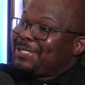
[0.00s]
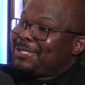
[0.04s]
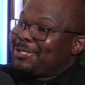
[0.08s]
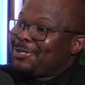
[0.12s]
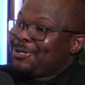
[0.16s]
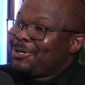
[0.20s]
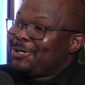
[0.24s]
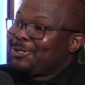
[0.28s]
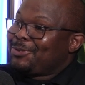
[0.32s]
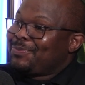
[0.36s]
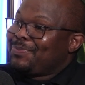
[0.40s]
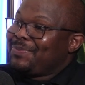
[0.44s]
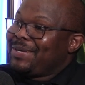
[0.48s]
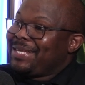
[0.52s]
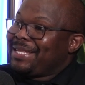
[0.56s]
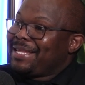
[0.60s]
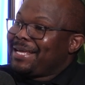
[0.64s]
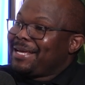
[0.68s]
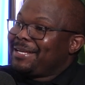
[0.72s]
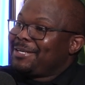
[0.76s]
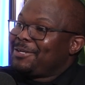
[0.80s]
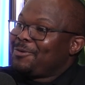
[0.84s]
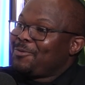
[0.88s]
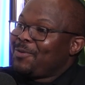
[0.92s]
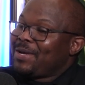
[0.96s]
taught me
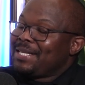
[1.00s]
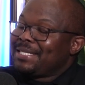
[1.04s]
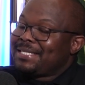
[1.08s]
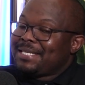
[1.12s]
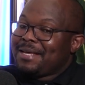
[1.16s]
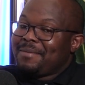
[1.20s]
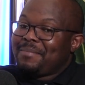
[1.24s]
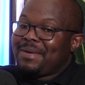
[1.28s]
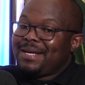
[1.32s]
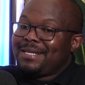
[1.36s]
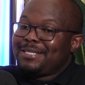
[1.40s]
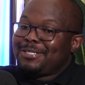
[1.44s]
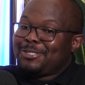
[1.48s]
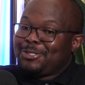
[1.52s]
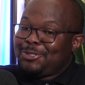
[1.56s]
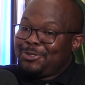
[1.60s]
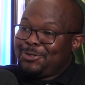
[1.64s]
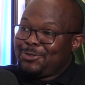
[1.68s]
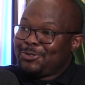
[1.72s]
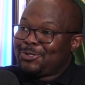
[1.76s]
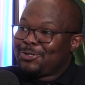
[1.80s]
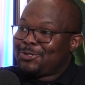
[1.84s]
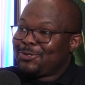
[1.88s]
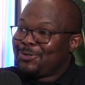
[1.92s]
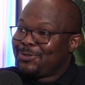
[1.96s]
that when someone is
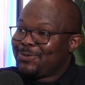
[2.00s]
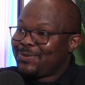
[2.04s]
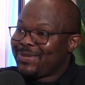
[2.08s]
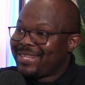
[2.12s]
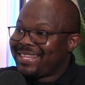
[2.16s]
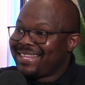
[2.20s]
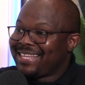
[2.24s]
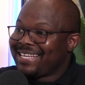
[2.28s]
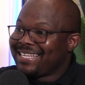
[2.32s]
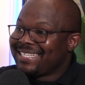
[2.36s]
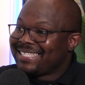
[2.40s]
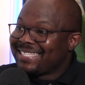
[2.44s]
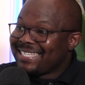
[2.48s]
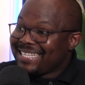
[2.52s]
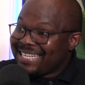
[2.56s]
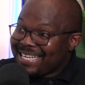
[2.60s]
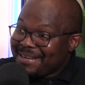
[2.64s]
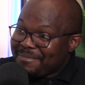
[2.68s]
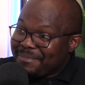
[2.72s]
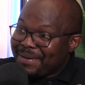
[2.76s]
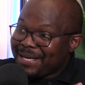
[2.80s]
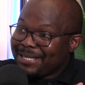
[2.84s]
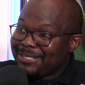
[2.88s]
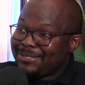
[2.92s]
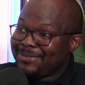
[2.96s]
used to do things in a
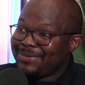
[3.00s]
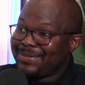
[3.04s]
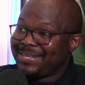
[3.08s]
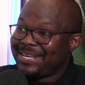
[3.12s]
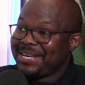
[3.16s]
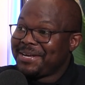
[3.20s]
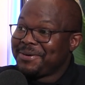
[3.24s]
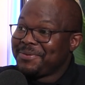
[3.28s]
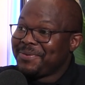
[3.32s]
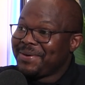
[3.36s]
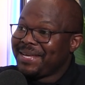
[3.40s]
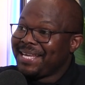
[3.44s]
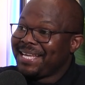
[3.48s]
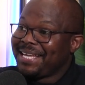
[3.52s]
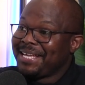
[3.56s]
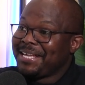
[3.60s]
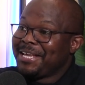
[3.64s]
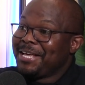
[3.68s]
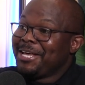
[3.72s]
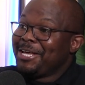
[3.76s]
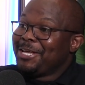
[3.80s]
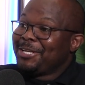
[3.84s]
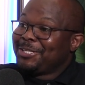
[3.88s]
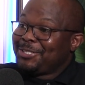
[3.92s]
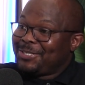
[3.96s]
particular way,
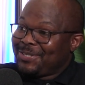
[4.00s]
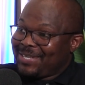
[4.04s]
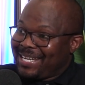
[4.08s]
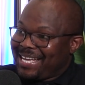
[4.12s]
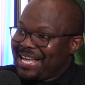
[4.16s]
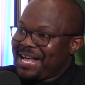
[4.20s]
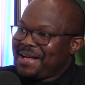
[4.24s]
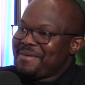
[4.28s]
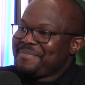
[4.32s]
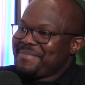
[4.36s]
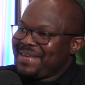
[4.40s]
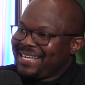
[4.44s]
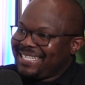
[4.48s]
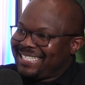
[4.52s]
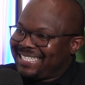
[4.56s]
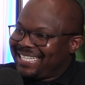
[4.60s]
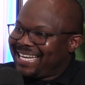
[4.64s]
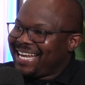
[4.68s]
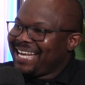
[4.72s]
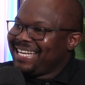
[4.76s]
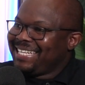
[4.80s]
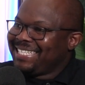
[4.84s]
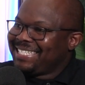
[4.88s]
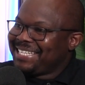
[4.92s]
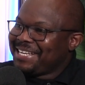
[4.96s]
to come and
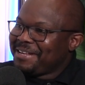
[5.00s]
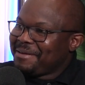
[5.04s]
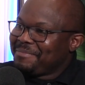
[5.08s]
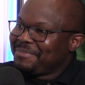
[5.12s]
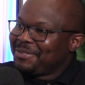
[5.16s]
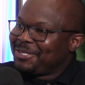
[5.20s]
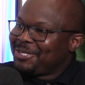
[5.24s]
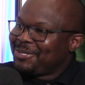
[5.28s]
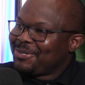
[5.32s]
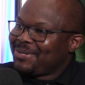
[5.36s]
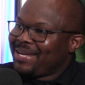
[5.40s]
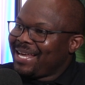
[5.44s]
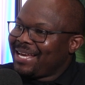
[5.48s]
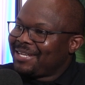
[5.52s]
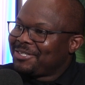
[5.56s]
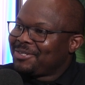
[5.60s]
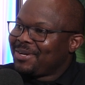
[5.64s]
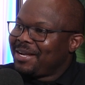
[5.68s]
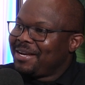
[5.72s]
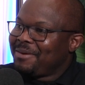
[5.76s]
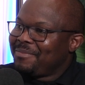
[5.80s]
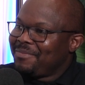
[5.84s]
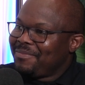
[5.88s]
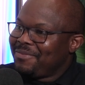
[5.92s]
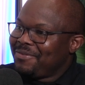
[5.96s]
change them, to
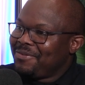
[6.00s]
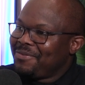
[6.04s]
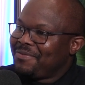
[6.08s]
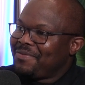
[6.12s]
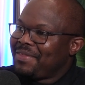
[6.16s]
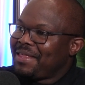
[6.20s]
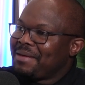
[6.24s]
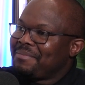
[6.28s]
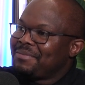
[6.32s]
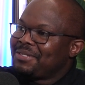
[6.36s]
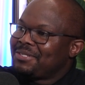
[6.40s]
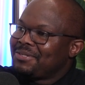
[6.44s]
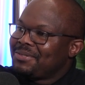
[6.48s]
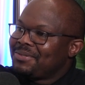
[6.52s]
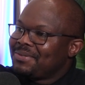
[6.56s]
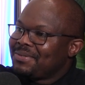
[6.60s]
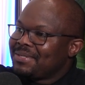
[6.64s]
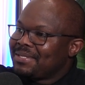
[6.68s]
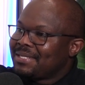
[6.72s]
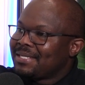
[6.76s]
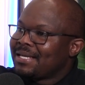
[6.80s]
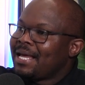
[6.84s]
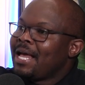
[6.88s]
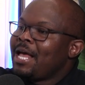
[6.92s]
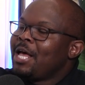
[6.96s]
actually move them to do
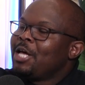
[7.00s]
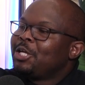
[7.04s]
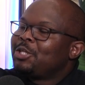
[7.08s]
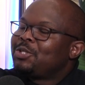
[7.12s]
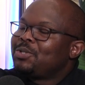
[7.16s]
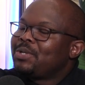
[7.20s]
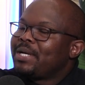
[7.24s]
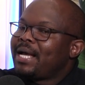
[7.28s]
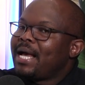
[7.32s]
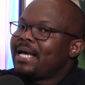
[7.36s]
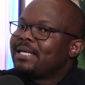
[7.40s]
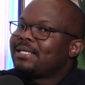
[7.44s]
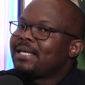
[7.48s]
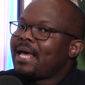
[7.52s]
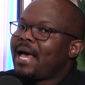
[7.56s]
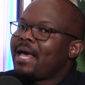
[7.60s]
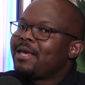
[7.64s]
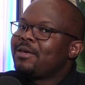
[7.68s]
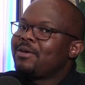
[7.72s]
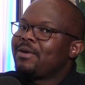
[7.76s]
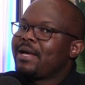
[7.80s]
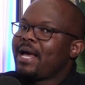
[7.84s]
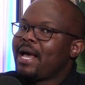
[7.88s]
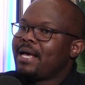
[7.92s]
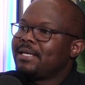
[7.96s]
this. Are
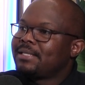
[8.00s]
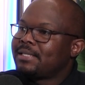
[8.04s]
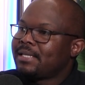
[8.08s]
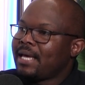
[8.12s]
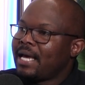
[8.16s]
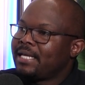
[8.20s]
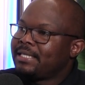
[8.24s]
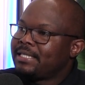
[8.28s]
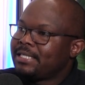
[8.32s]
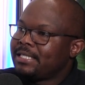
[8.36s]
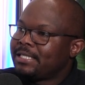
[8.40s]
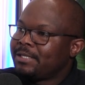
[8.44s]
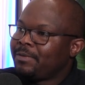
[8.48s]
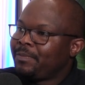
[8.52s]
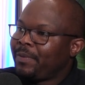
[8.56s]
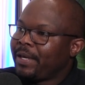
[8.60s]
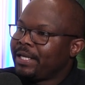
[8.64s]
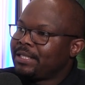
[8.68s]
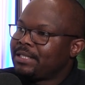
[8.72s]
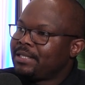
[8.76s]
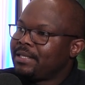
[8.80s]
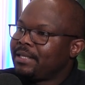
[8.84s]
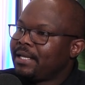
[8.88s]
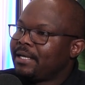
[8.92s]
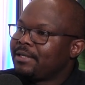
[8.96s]
you guys
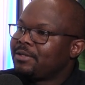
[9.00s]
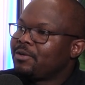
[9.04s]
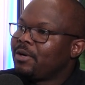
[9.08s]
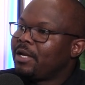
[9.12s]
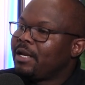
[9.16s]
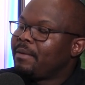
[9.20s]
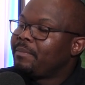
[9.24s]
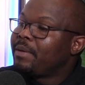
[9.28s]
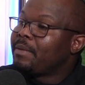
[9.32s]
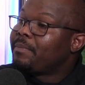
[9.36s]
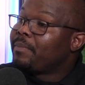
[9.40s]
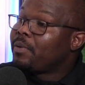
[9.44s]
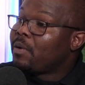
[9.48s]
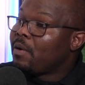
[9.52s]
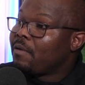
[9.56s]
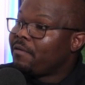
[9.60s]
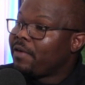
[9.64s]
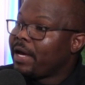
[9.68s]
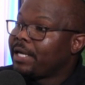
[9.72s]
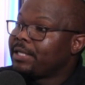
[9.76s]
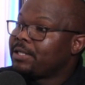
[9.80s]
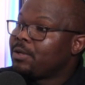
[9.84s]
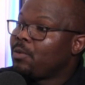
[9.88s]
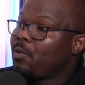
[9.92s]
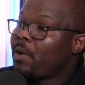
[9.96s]
anticipating that you're going to be
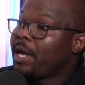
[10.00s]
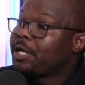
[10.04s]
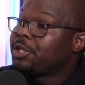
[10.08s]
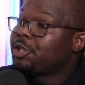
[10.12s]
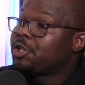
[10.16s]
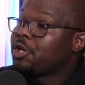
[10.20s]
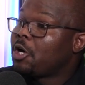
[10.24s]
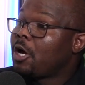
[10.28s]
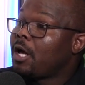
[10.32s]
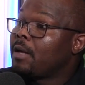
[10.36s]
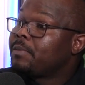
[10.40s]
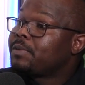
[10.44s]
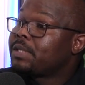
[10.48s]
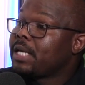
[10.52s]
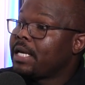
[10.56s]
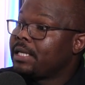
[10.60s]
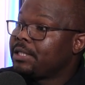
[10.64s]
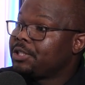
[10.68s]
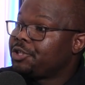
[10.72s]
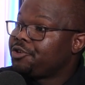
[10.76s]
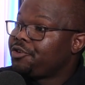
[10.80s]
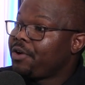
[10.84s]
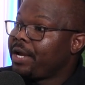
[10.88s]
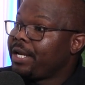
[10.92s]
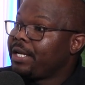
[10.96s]
providing workshops and
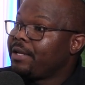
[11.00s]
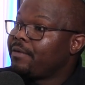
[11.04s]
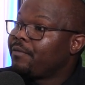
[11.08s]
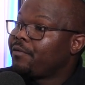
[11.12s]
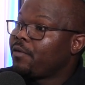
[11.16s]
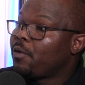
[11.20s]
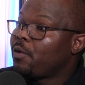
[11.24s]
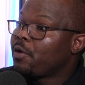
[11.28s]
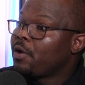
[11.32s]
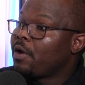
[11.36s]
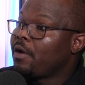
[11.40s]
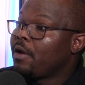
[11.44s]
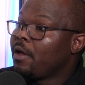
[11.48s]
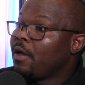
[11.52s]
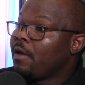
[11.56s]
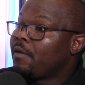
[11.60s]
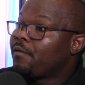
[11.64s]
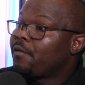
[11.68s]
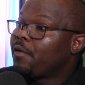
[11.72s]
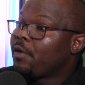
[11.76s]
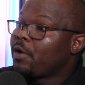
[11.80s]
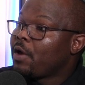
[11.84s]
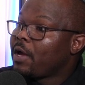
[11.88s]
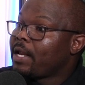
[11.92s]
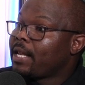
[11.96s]
training for
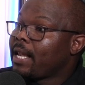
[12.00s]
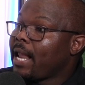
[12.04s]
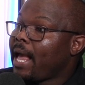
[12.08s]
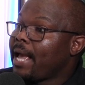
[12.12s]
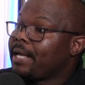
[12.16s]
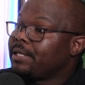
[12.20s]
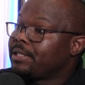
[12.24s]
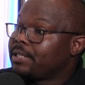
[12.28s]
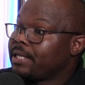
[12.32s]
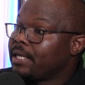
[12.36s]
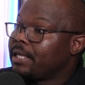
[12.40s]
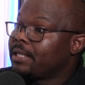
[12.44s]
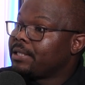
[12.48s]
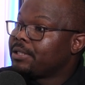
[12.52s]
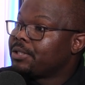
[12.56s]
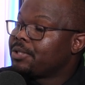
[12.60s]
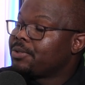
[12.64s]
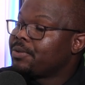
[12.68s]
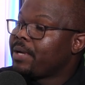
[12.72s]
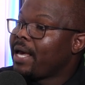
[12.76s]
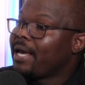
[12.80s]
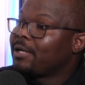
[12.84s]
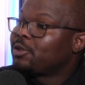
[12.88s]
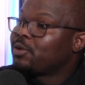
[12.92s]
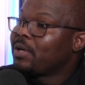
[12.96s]
your clientele
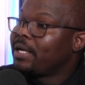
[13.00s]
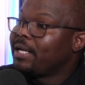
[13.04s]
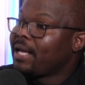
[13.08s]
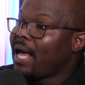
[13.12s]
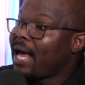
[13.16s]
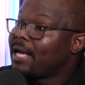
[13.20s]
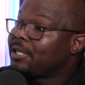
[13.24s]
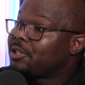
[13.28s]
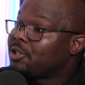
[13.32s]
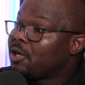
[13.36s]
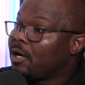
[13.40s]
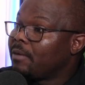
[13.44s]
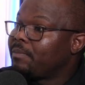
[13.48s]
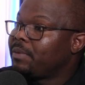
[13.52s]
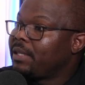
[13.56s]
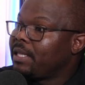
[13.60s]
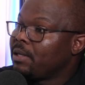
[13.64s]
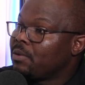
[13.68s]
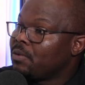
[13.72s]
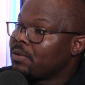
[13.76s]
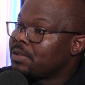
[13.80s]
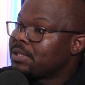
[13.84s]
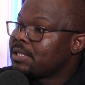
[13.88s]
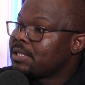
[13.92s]
to actually adopt those